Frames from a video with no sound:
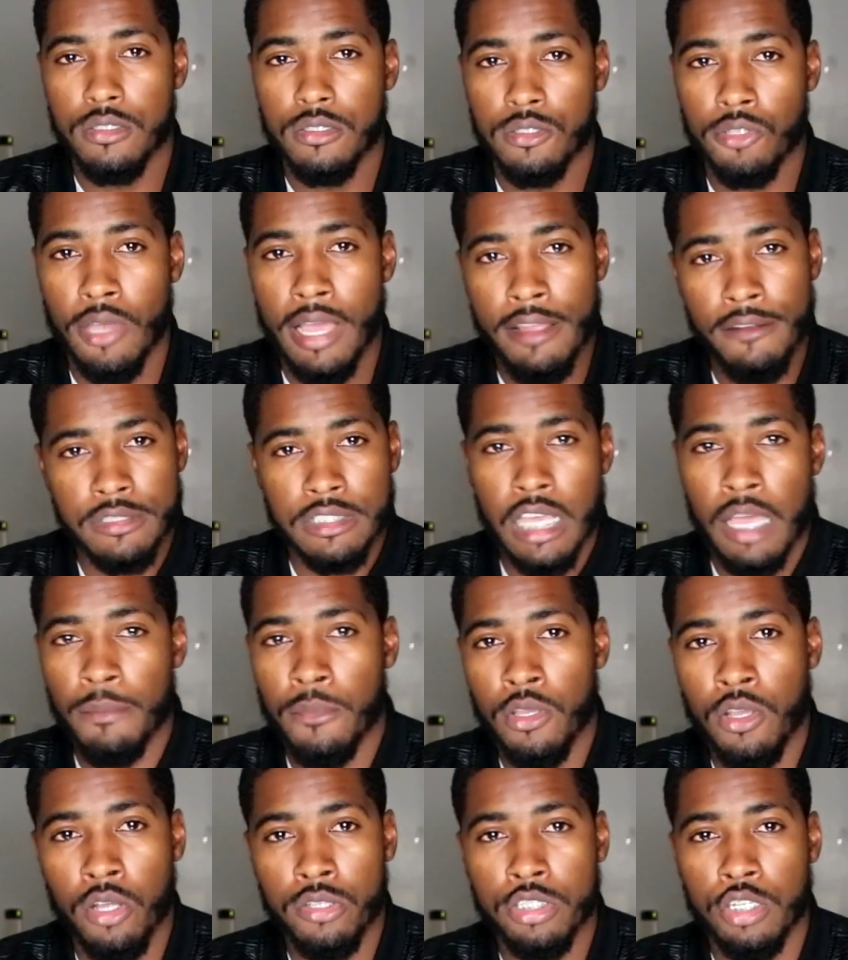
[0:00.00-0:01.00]
So every
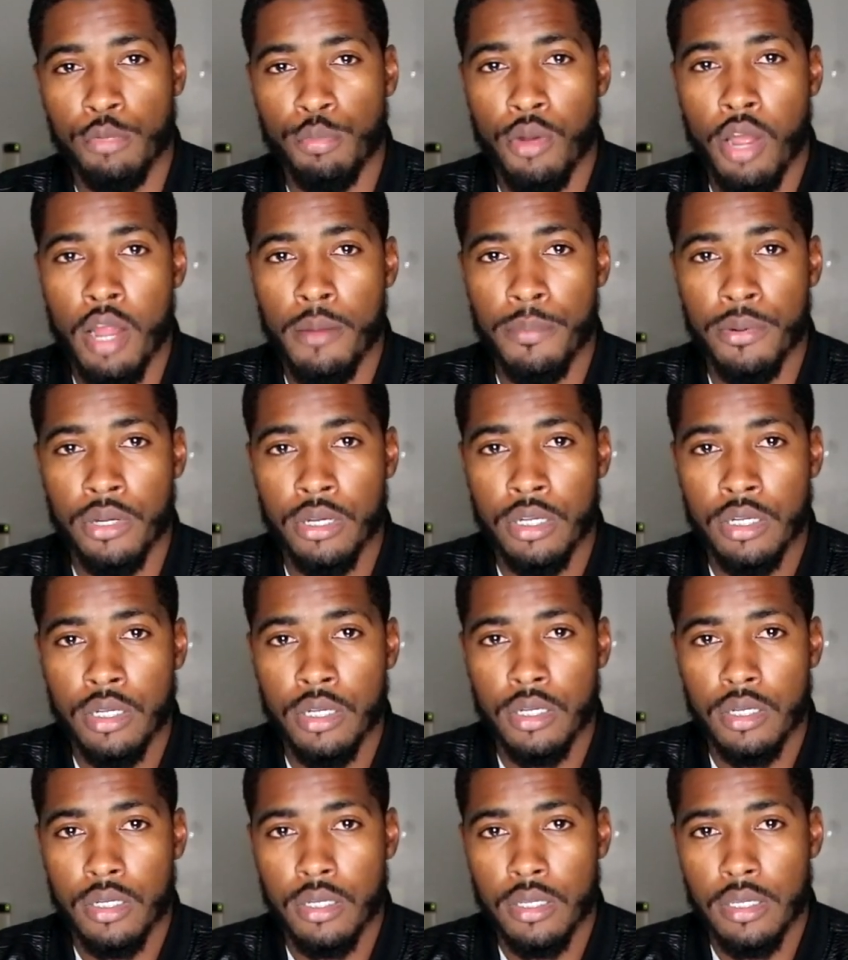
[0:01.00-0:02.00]
time you go to the barber,
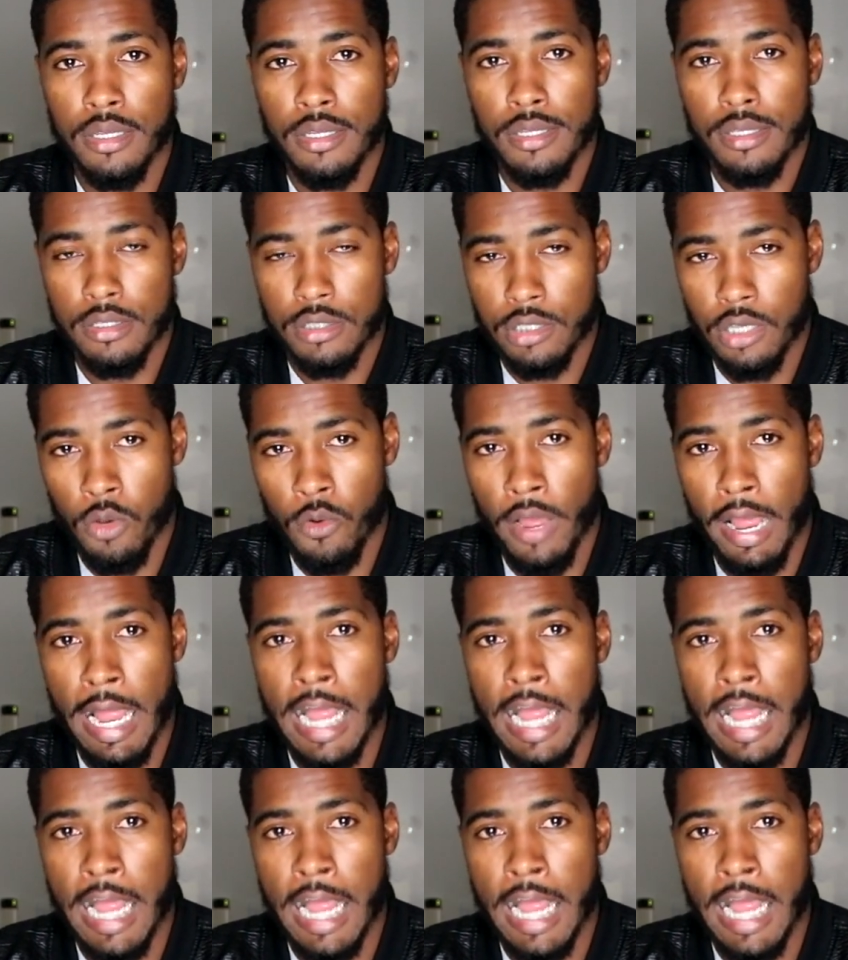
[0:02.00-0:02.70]
don't